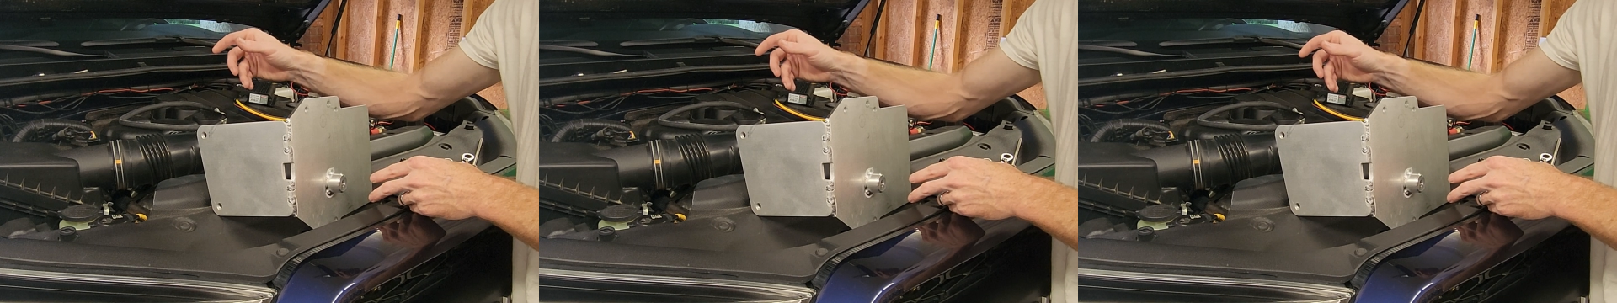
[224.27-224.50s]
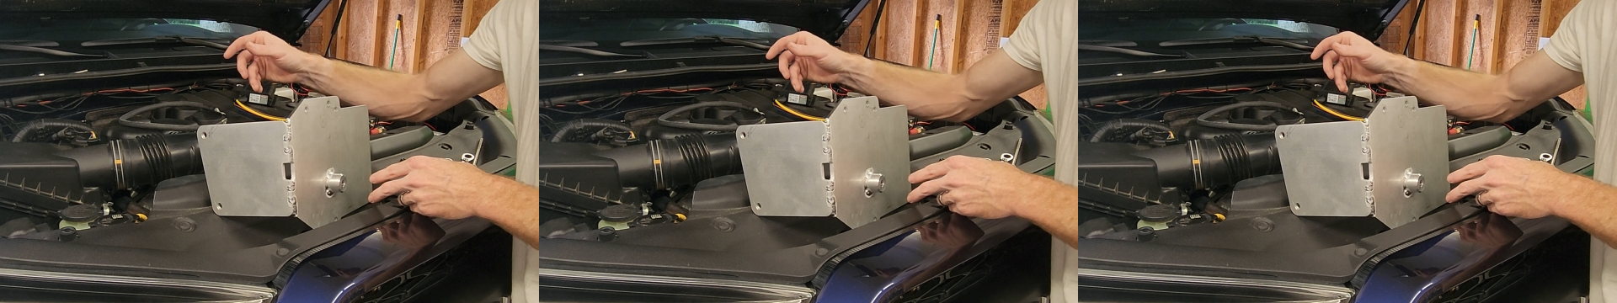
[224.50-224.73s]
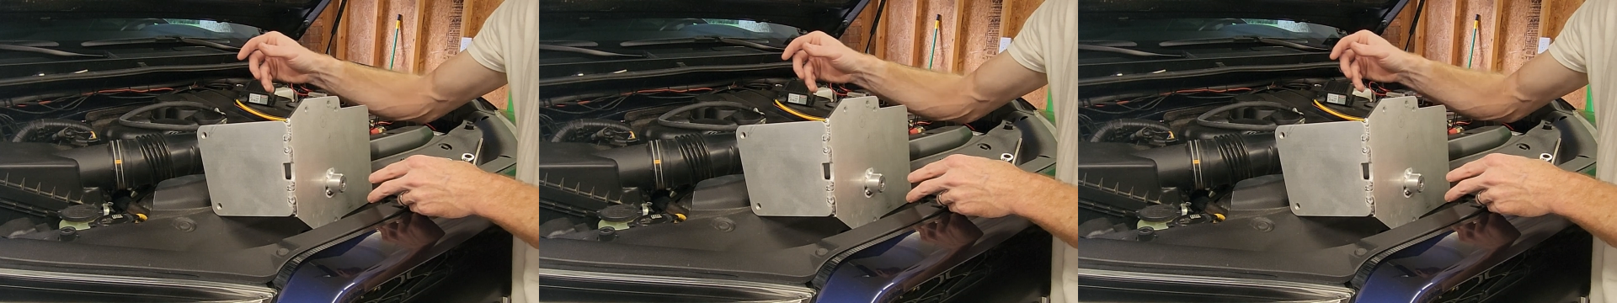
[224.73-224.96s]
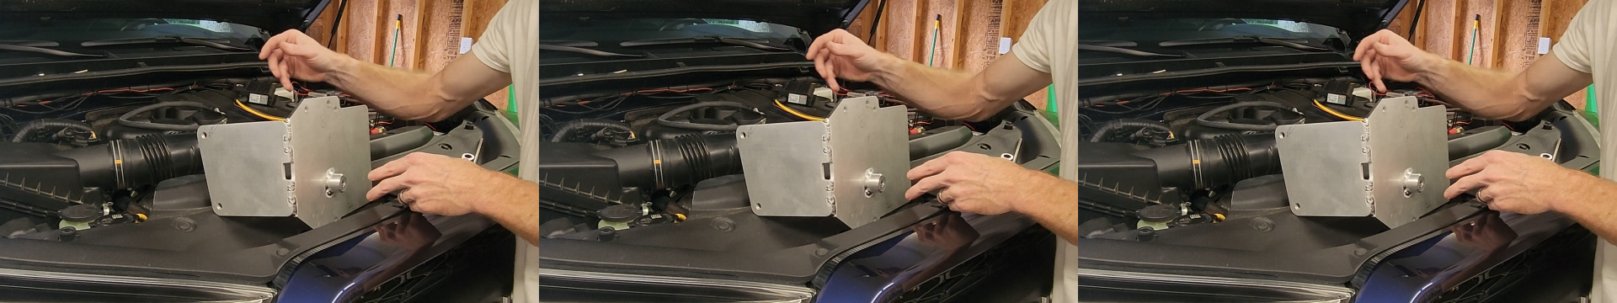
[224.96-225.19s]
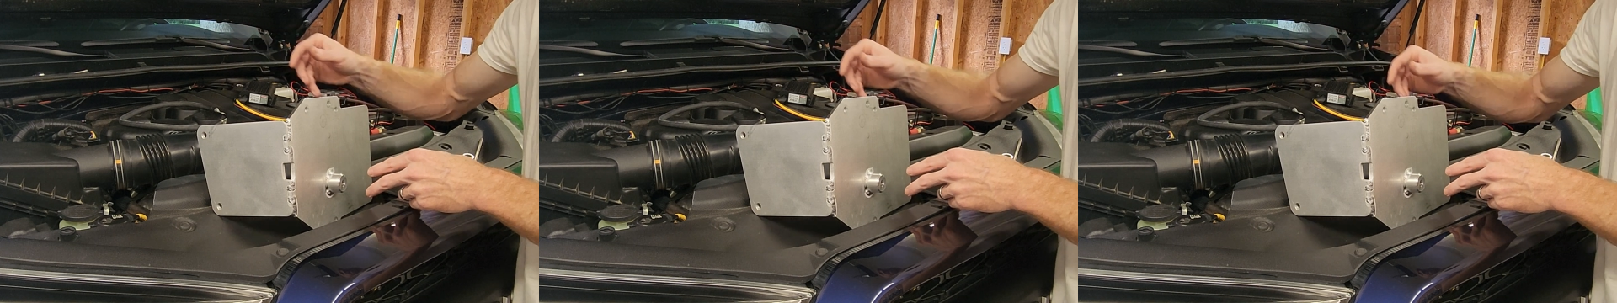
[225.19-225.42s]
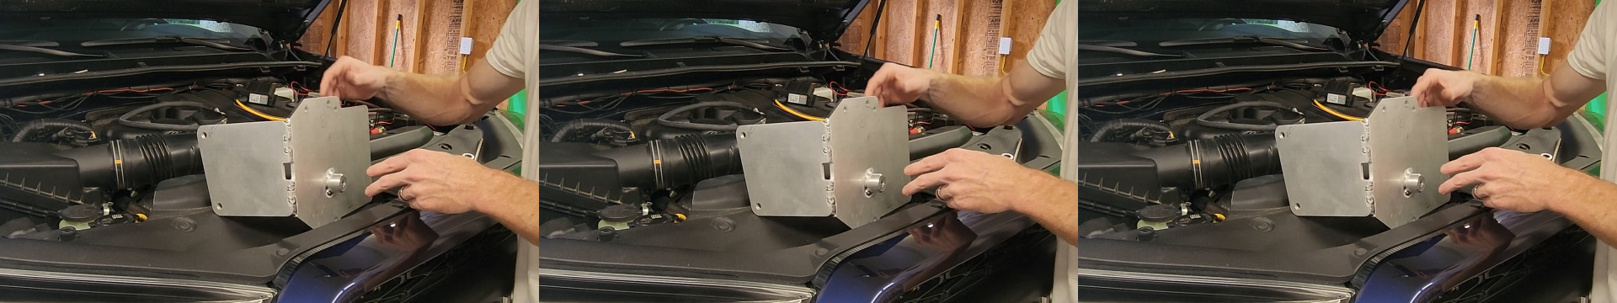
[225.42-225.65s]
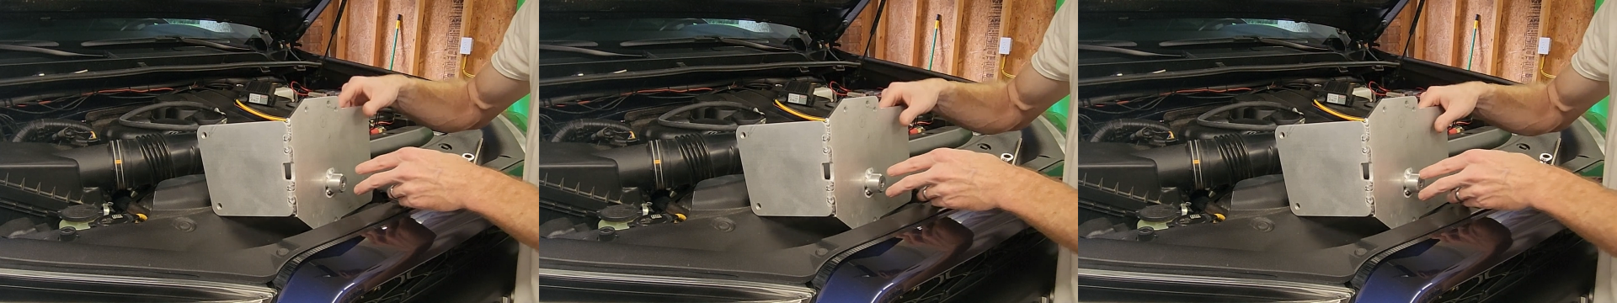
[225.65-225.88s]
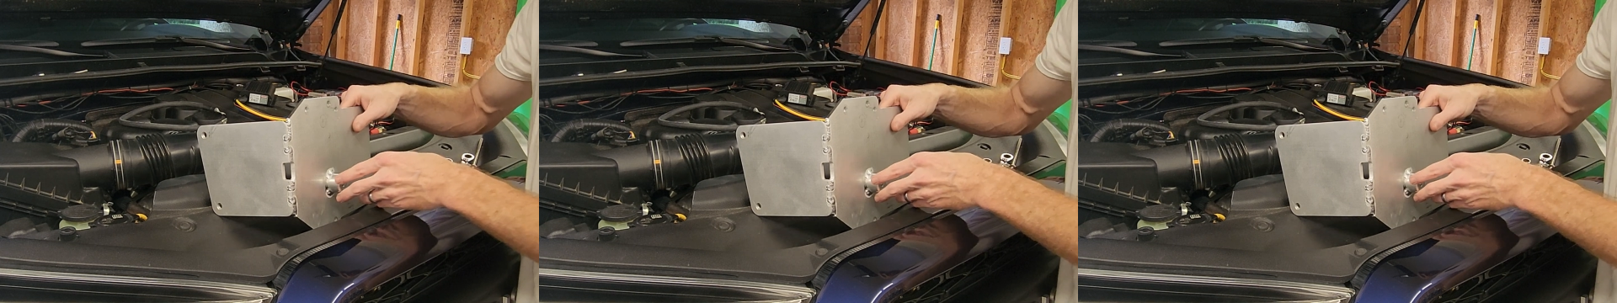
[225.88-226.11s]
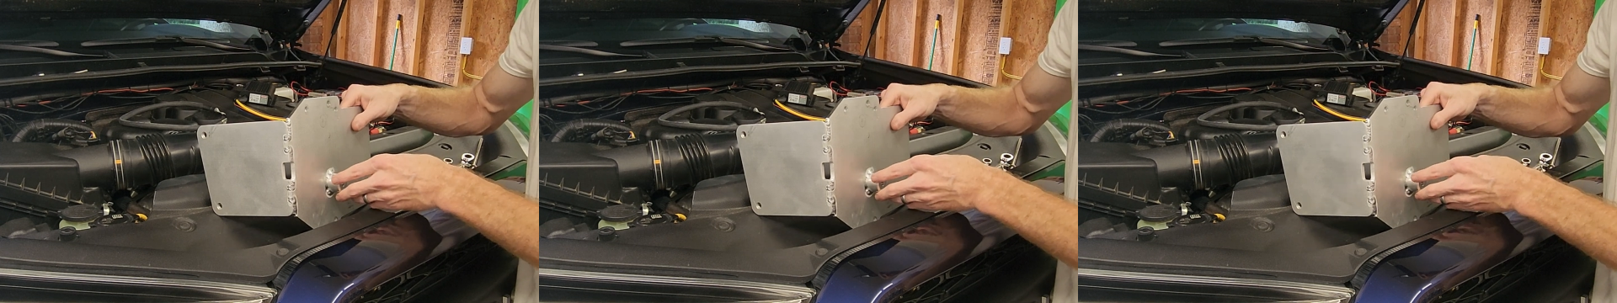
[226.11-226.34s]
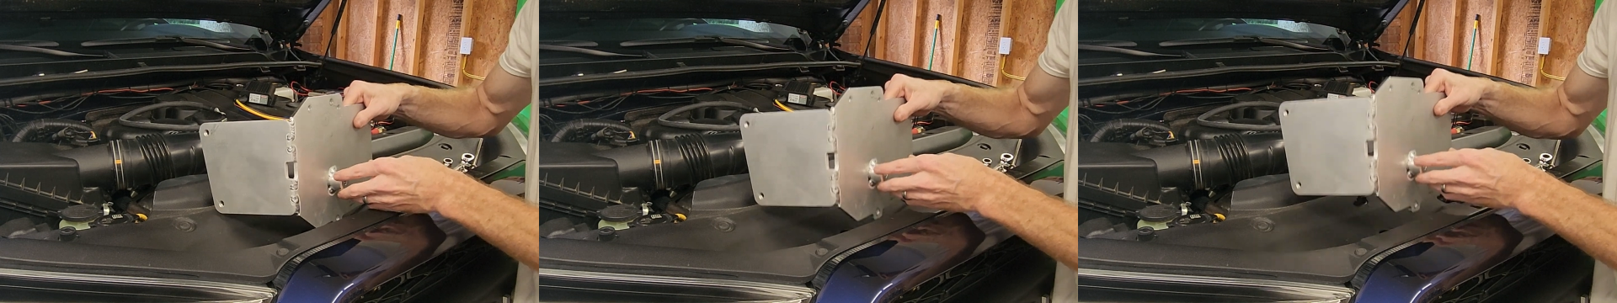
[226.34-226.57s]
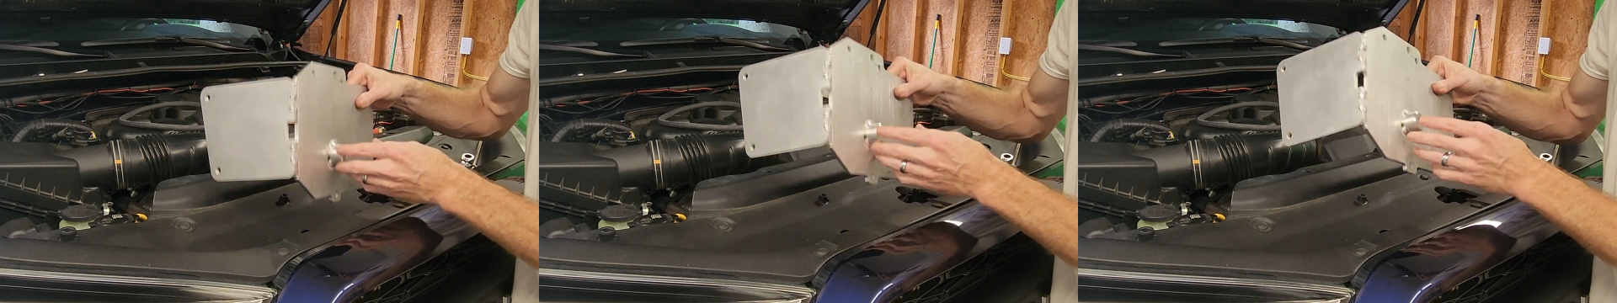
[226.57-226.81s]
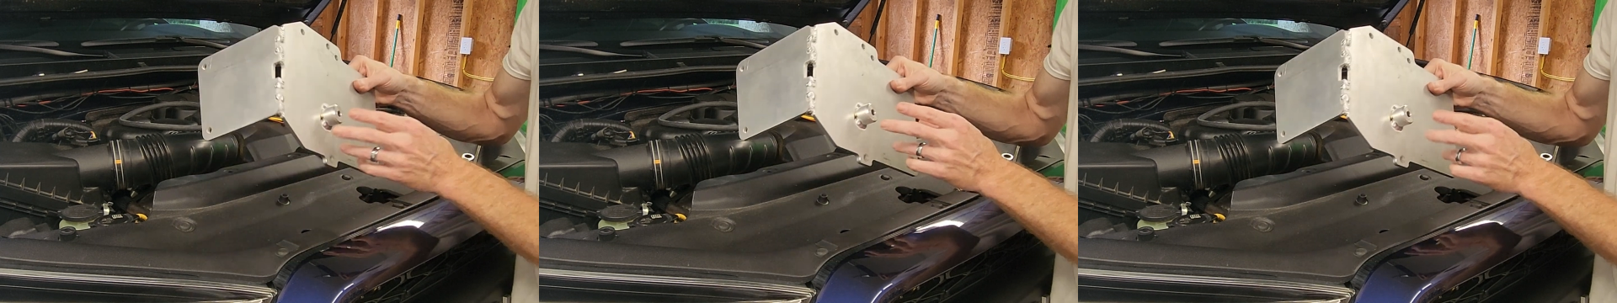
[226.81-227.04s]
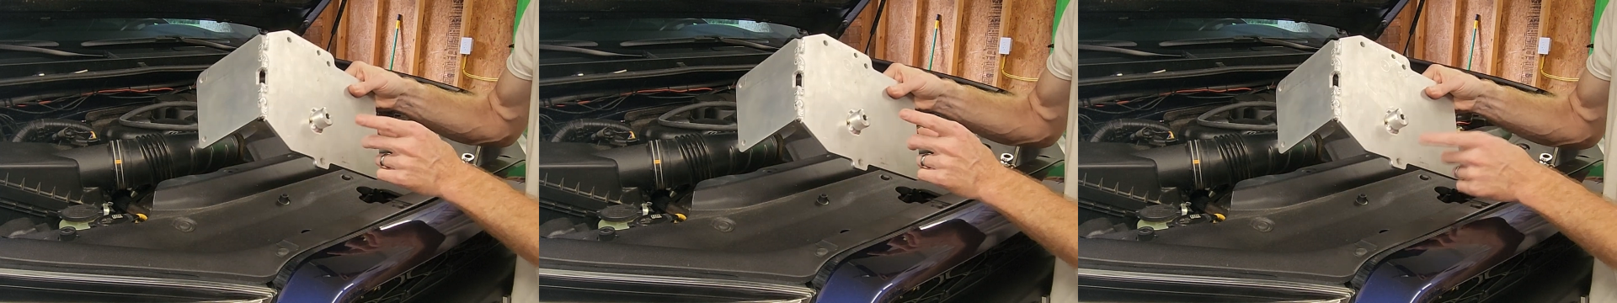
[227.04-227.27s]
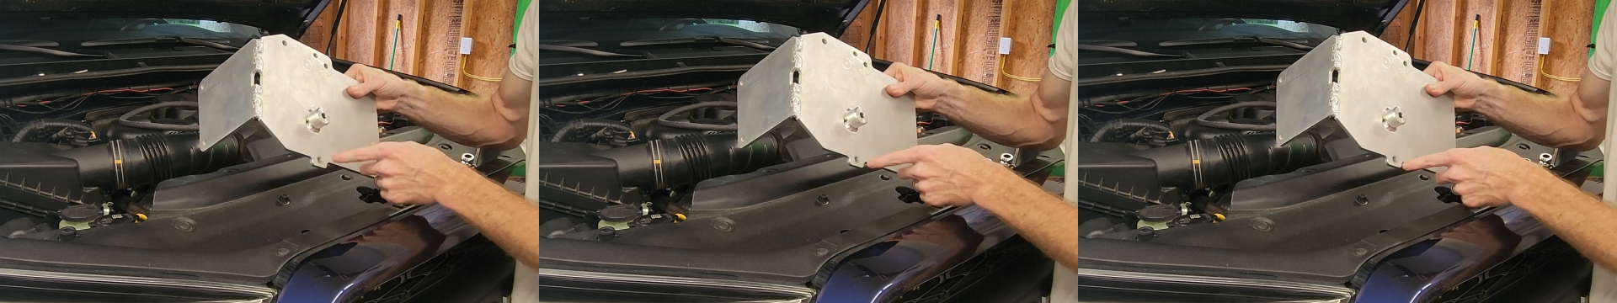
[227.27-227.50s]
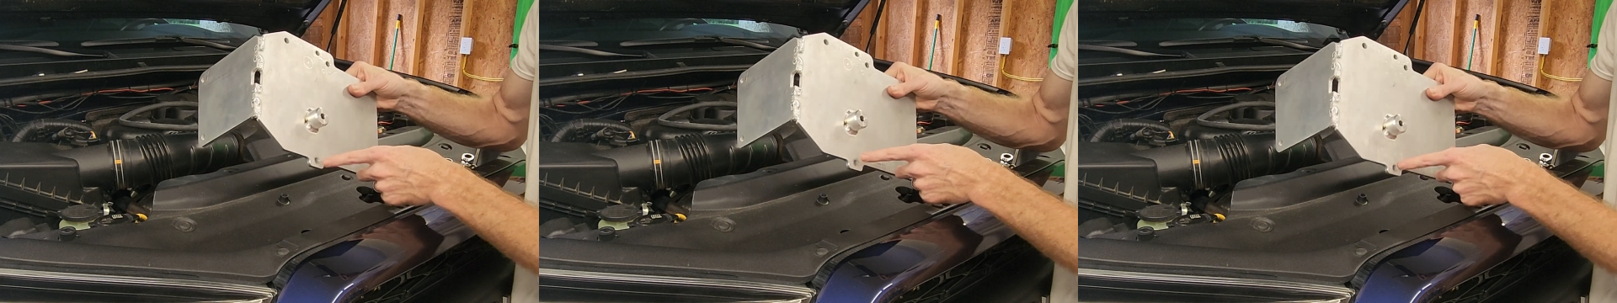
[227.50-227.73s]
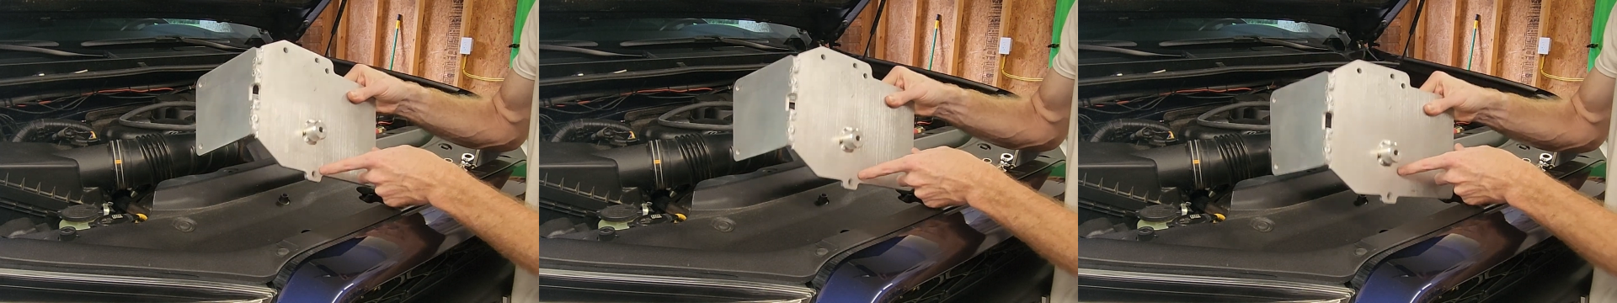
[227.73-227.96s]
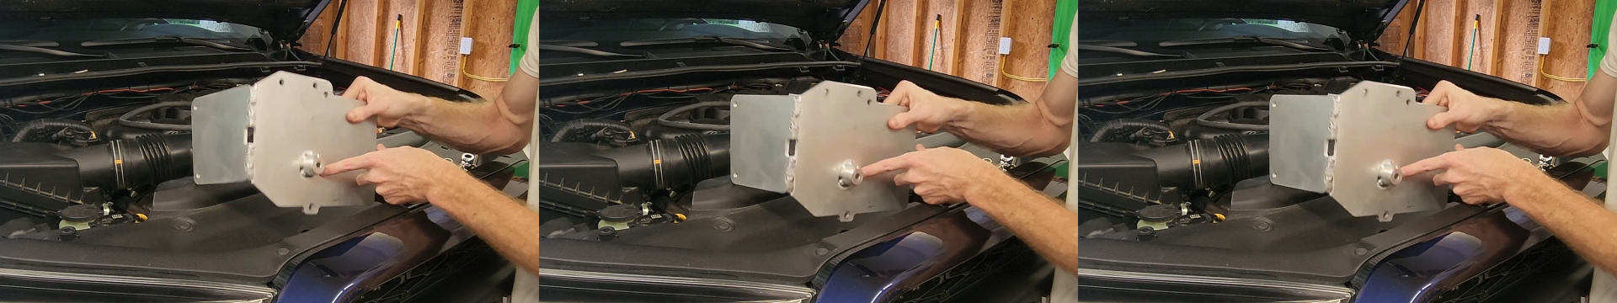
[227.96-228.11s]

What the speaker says: Nobody's mouth can be seen.